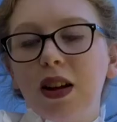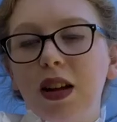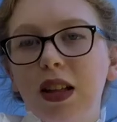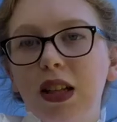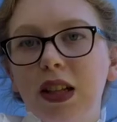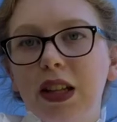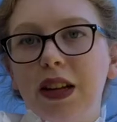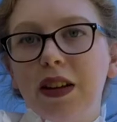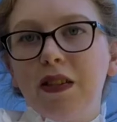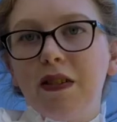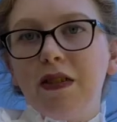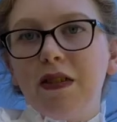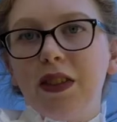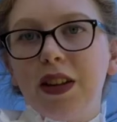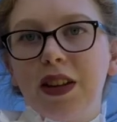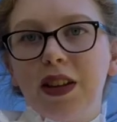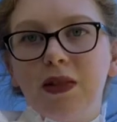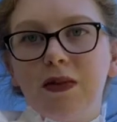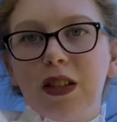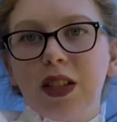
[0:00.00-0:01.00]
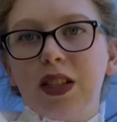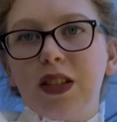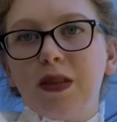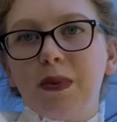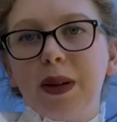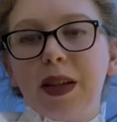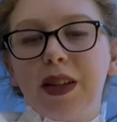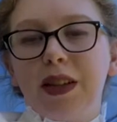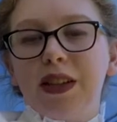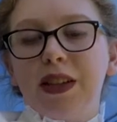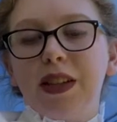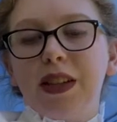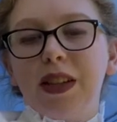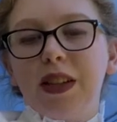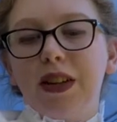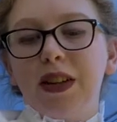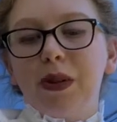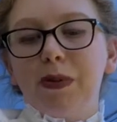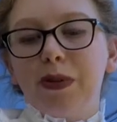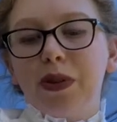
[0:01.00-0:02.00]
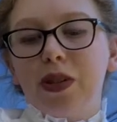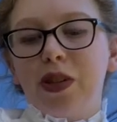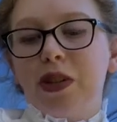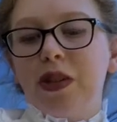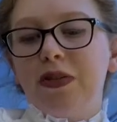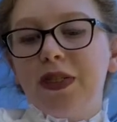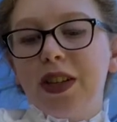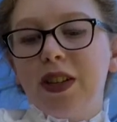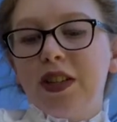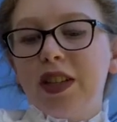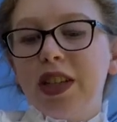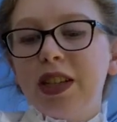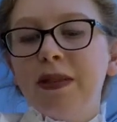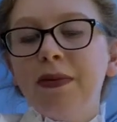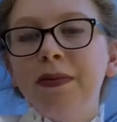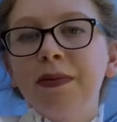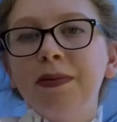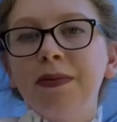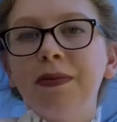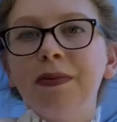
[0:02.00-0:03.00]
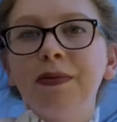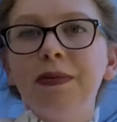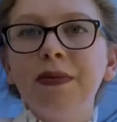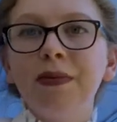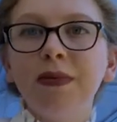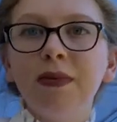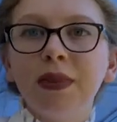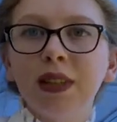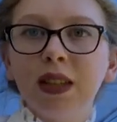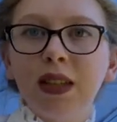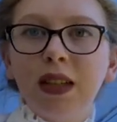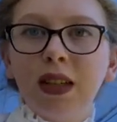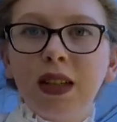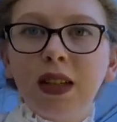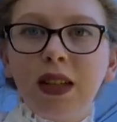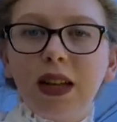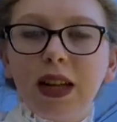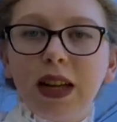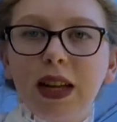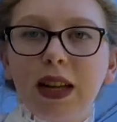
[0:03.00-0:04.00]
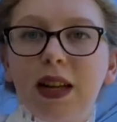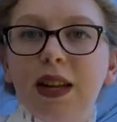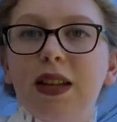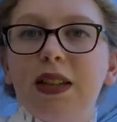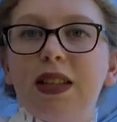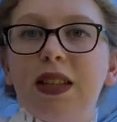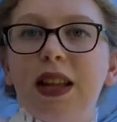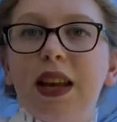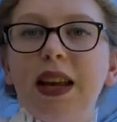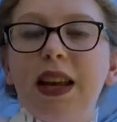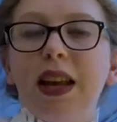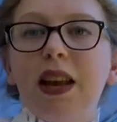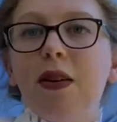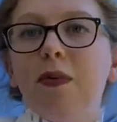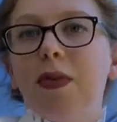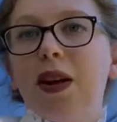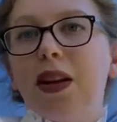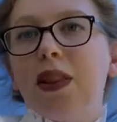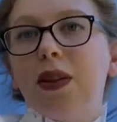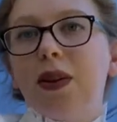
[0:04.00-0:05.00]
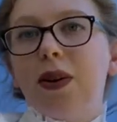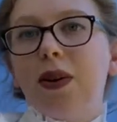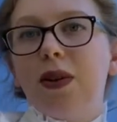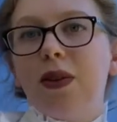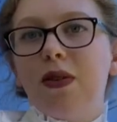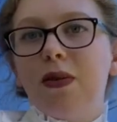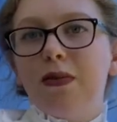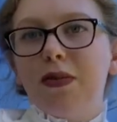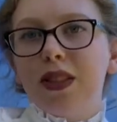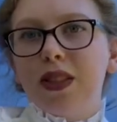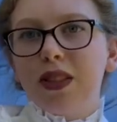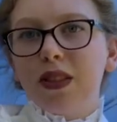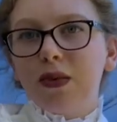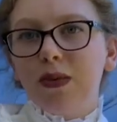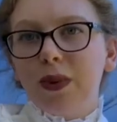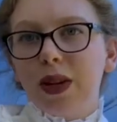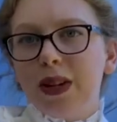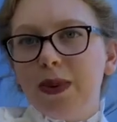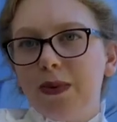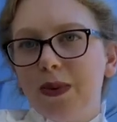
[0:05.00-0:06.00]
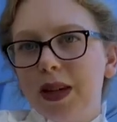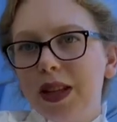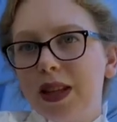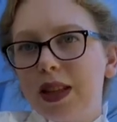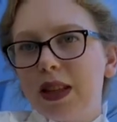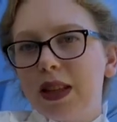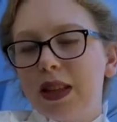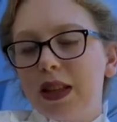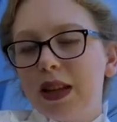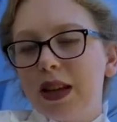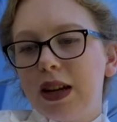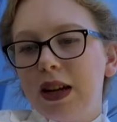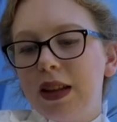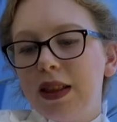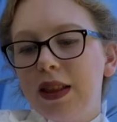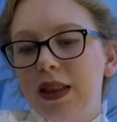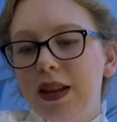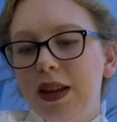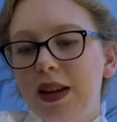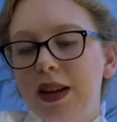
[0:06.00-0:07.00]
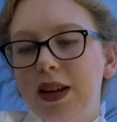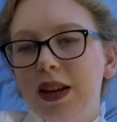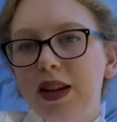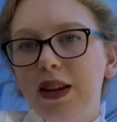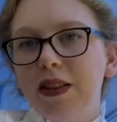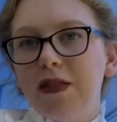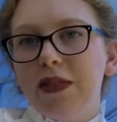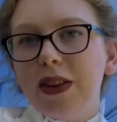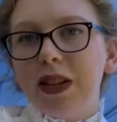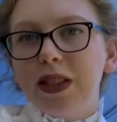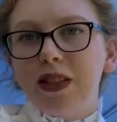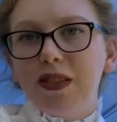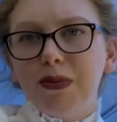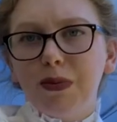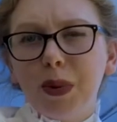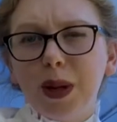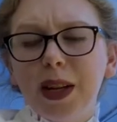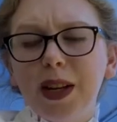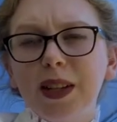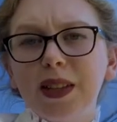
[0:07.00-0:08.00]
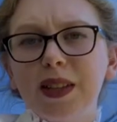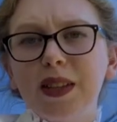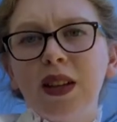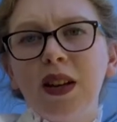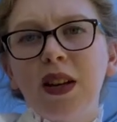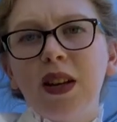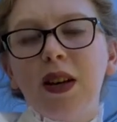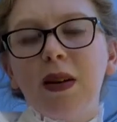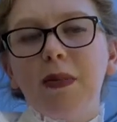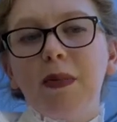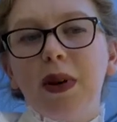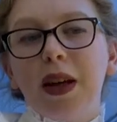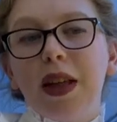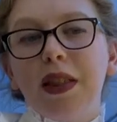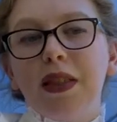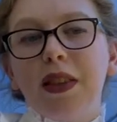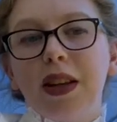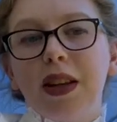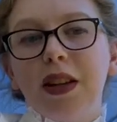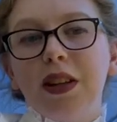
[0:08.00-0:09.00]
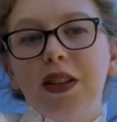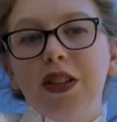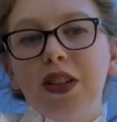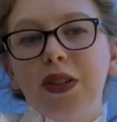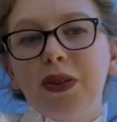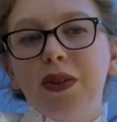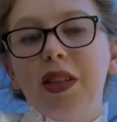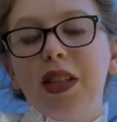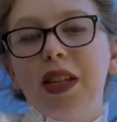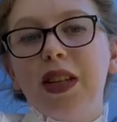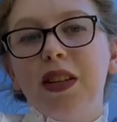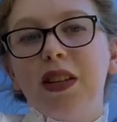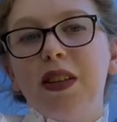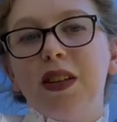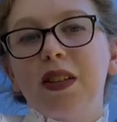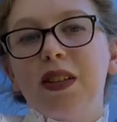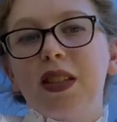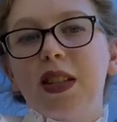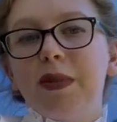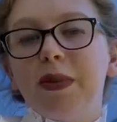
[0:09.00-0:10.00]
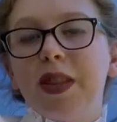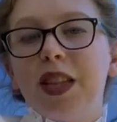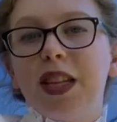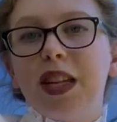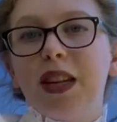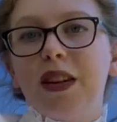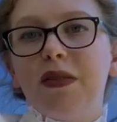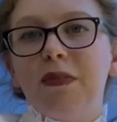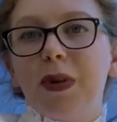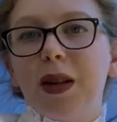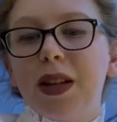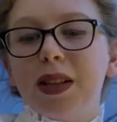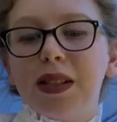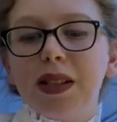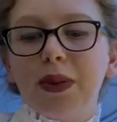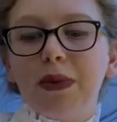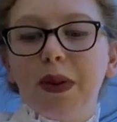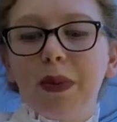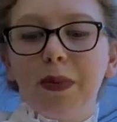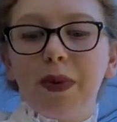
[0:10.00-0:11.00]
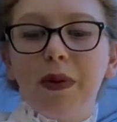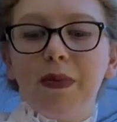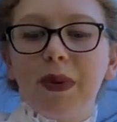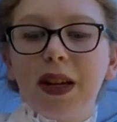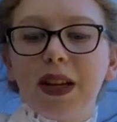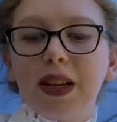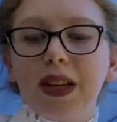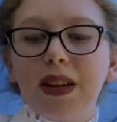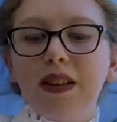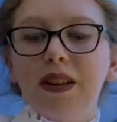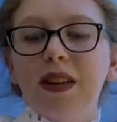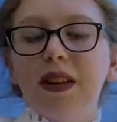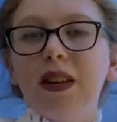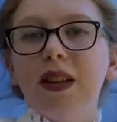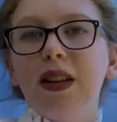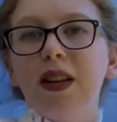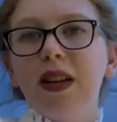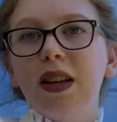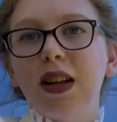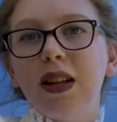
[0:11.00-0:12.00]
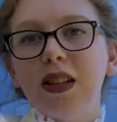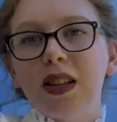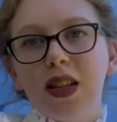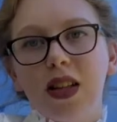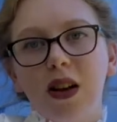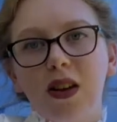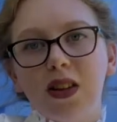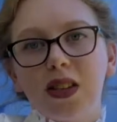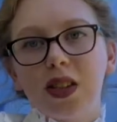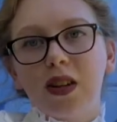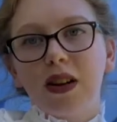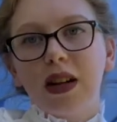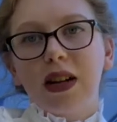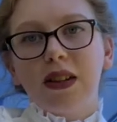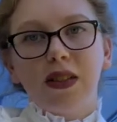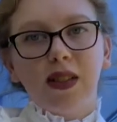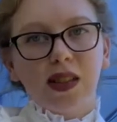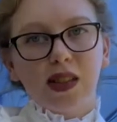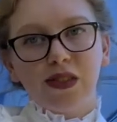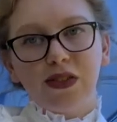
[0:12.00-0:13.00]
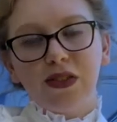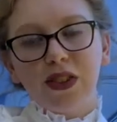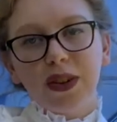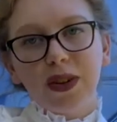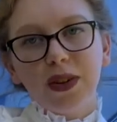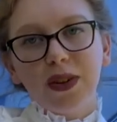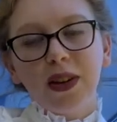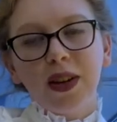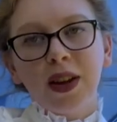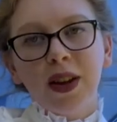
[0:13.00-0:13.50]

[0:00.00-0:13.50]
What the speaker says: live in the Rancho Penasquitos Preserve area, and they can't make their homes with the invasive plants, but they do need some of the native plants that we put back in. It also acts as food